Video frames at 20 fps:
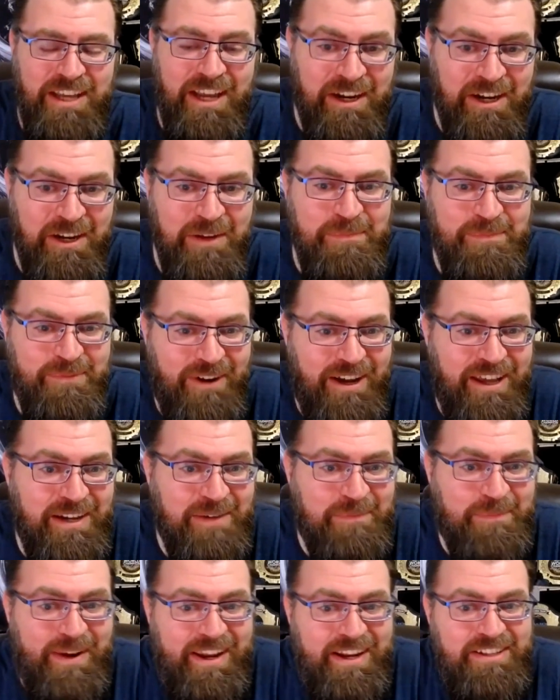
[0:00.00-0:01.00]
a good
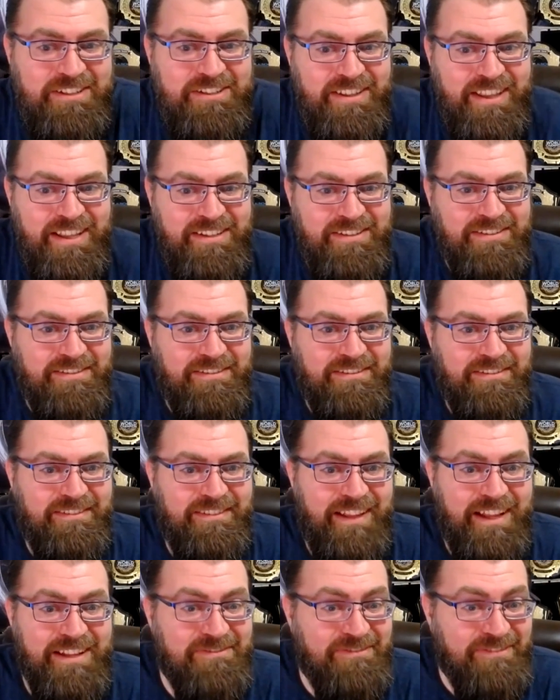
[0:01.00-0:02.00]
product manager, that's
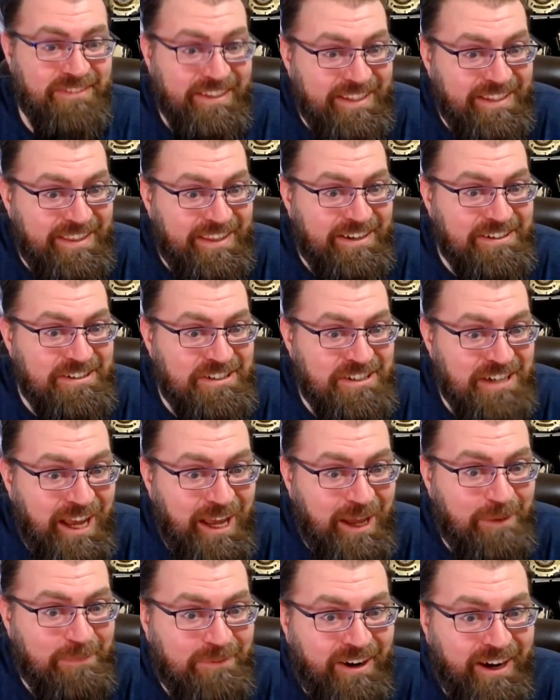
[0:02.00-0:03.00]
really their
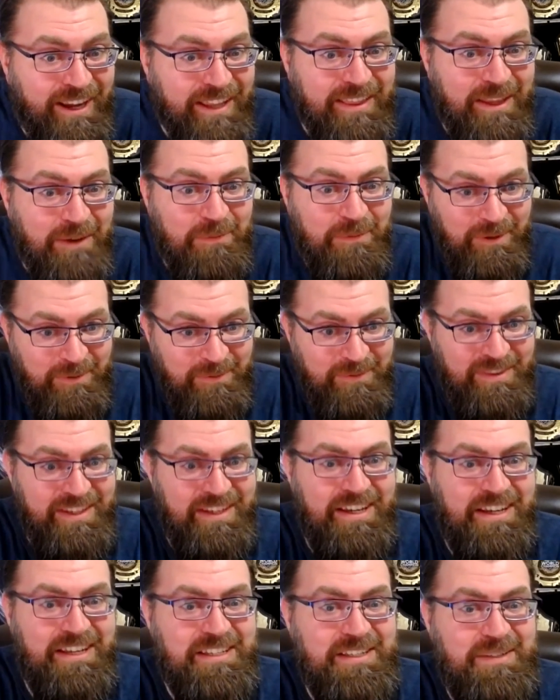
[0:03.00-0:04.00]
job, right? They work with the
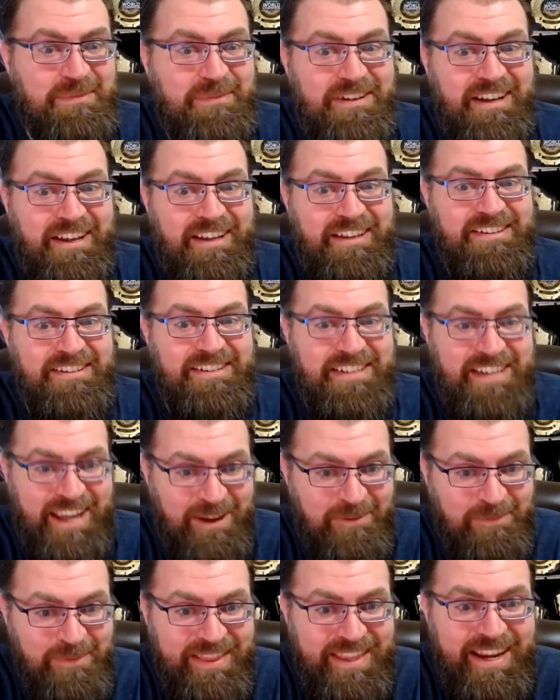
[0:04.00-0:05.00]
customer to
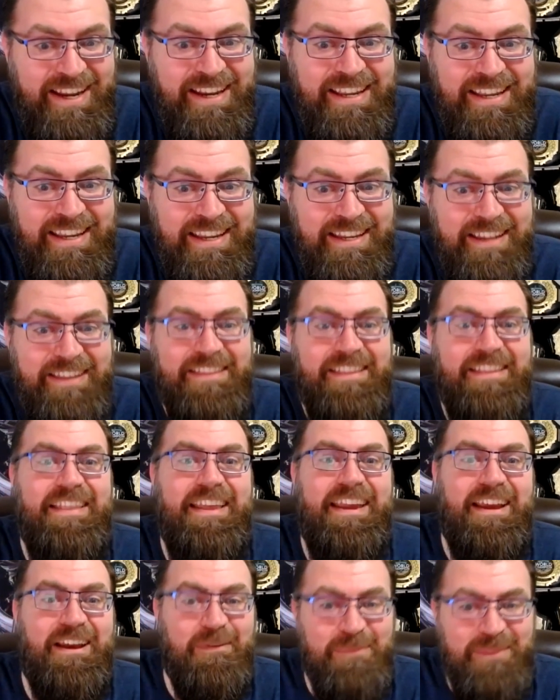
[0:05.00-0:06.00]
understand what they need, and then
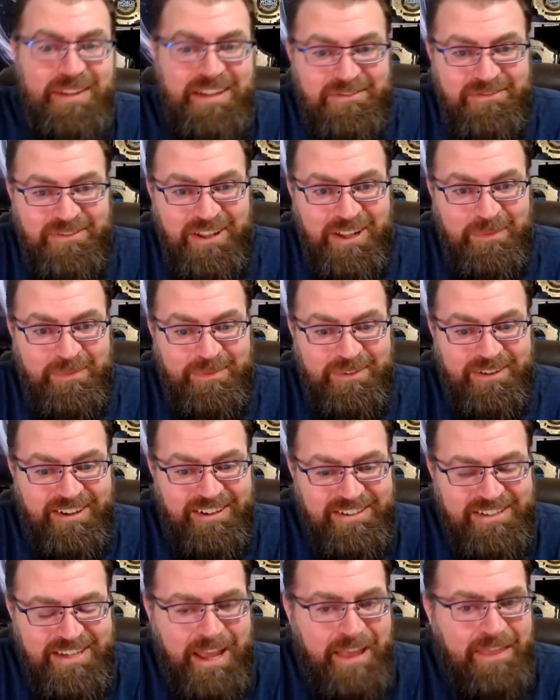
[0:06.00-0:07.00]
they help the developer
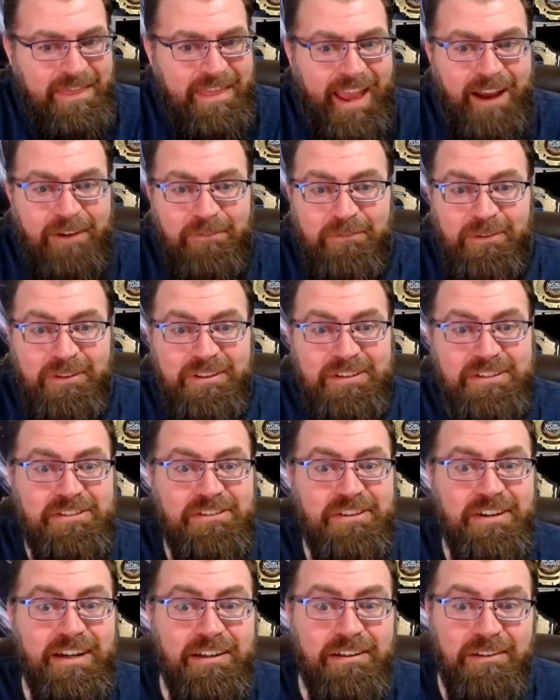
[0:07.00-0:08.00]
understand. And that role is
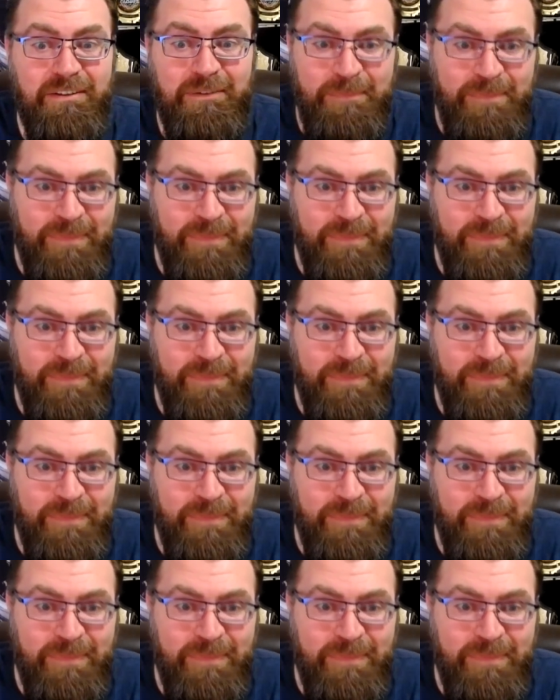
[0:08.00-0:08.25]
critical.